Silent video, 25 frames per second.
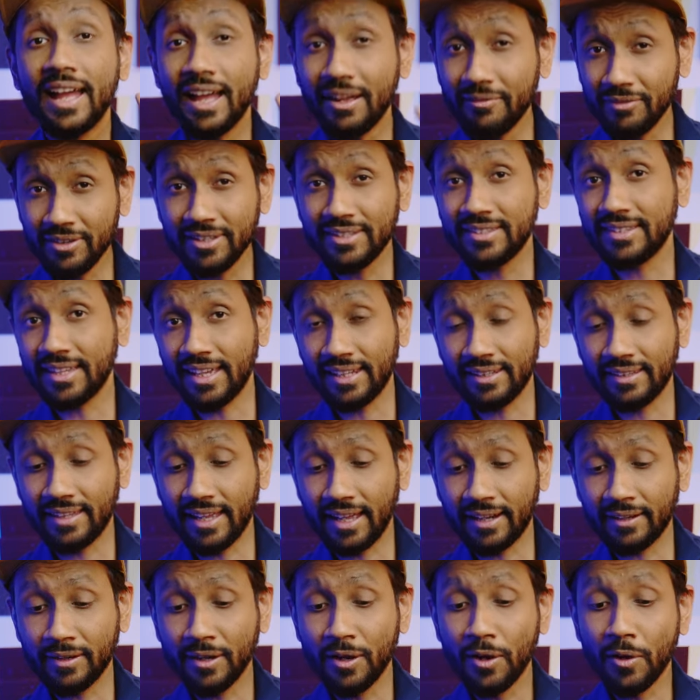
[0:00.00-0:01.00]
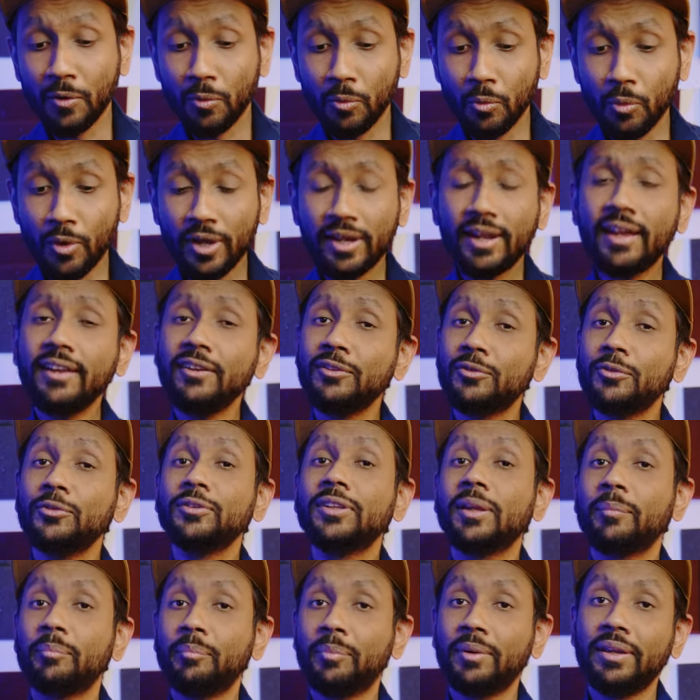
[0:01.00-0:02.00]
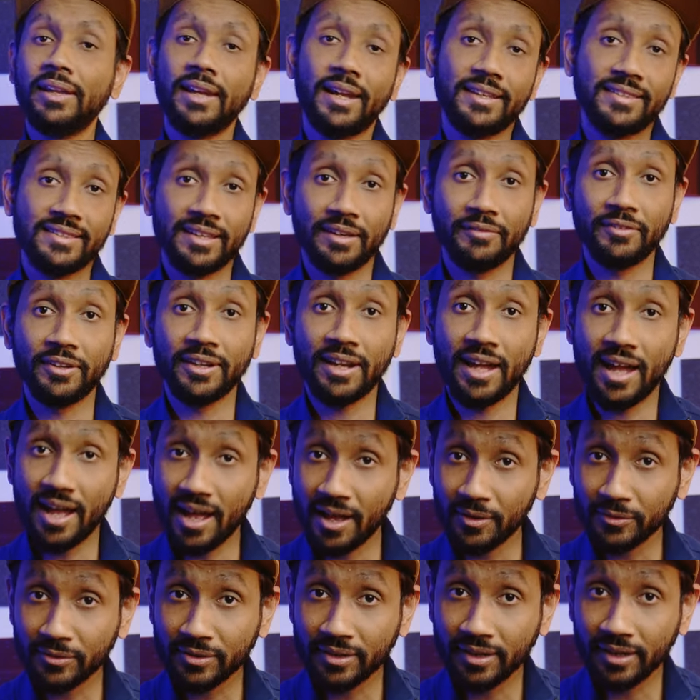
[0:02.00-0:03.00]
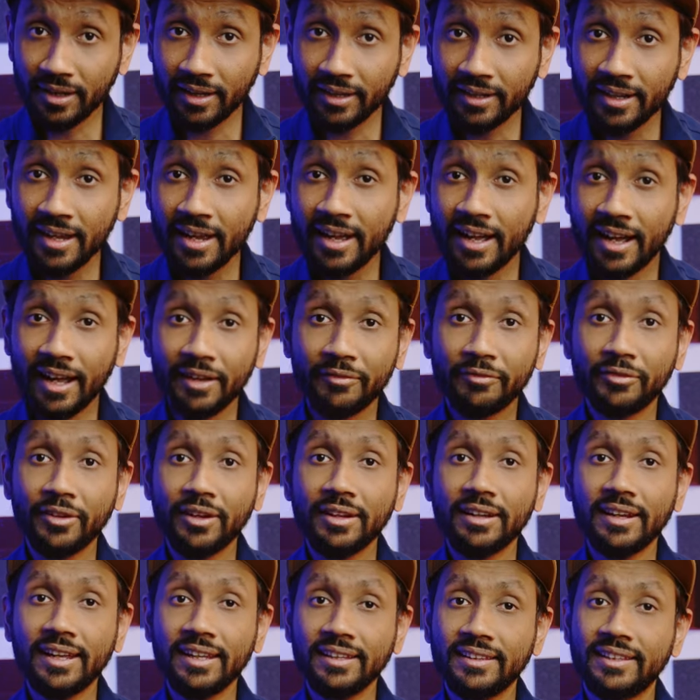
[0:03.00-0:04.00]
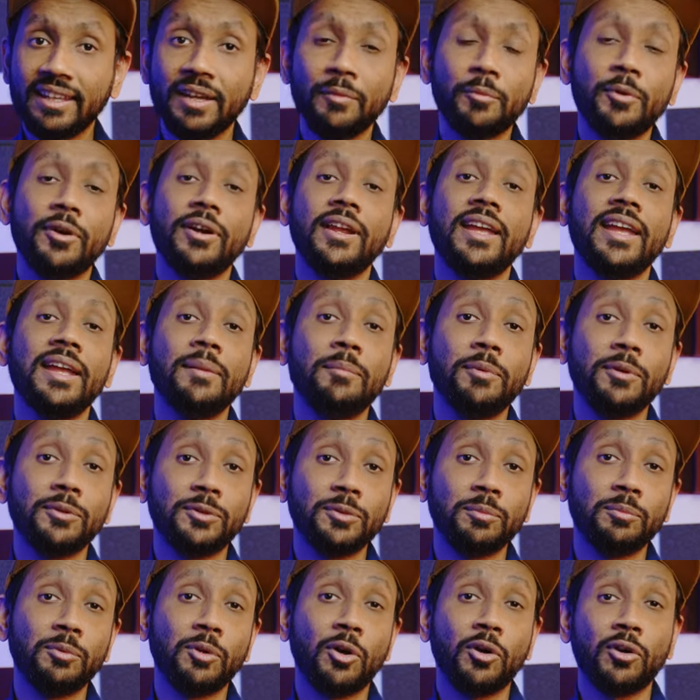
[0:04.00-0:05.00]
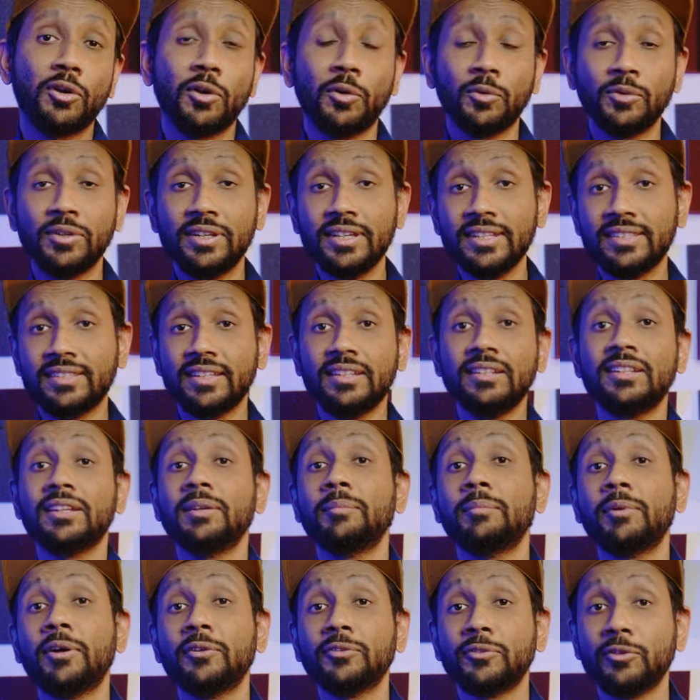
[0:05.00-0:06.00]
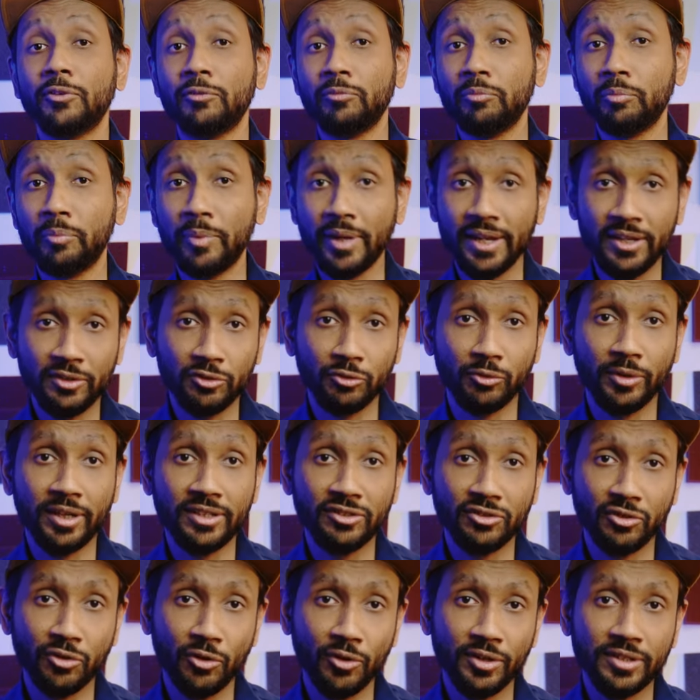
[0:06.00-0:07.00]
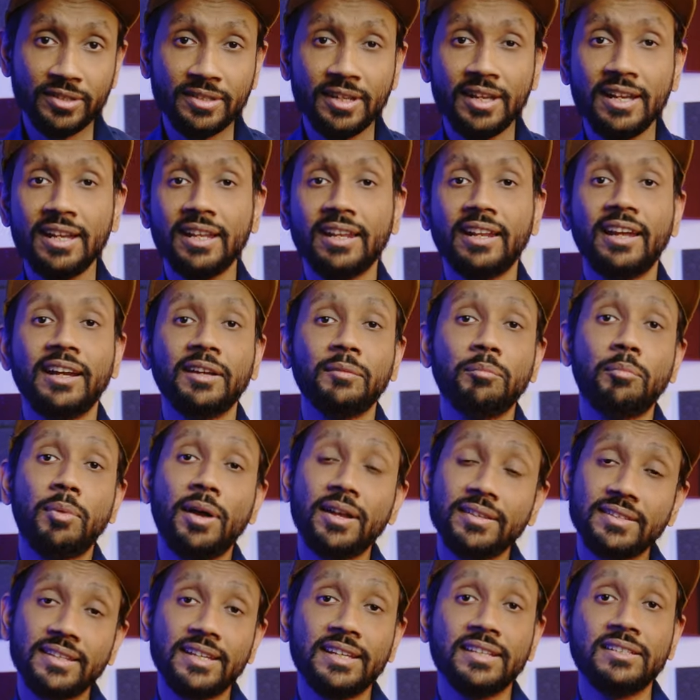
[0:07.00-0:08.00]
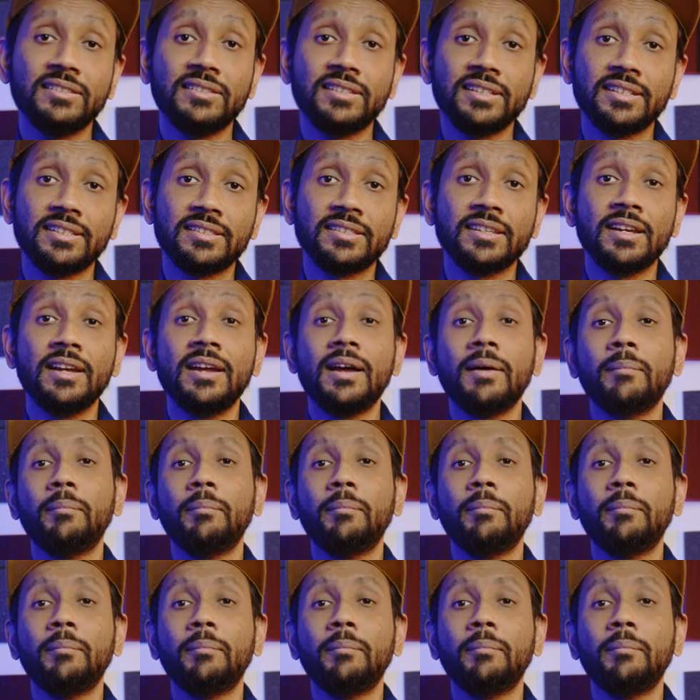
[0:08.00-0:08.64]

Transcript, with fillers: Having said that, when I took the P I seven outside, I felt like they were able to block out decent amount of bass range noise like bus engines,